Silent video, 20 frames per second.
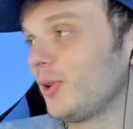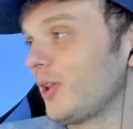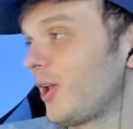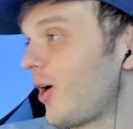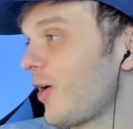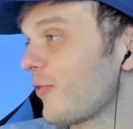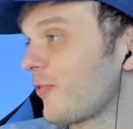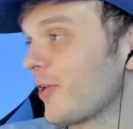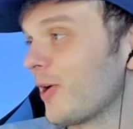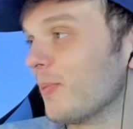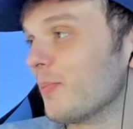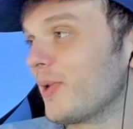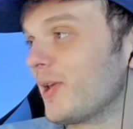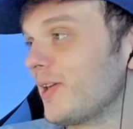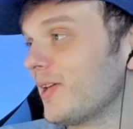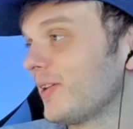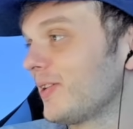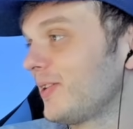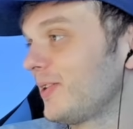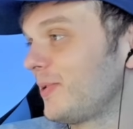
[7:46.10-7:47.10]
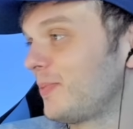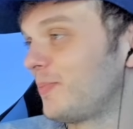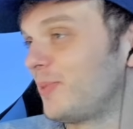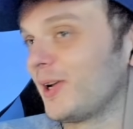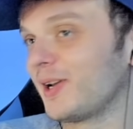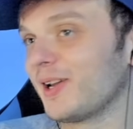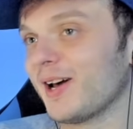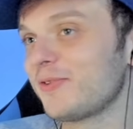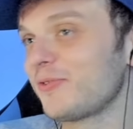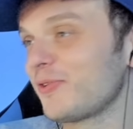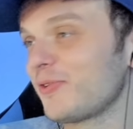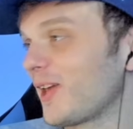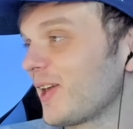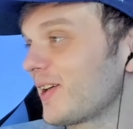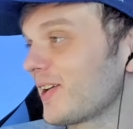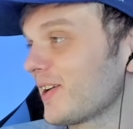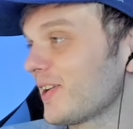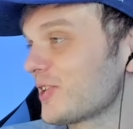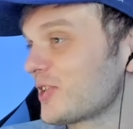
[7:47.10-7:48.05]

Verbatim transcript: laugh at me, but I think uh,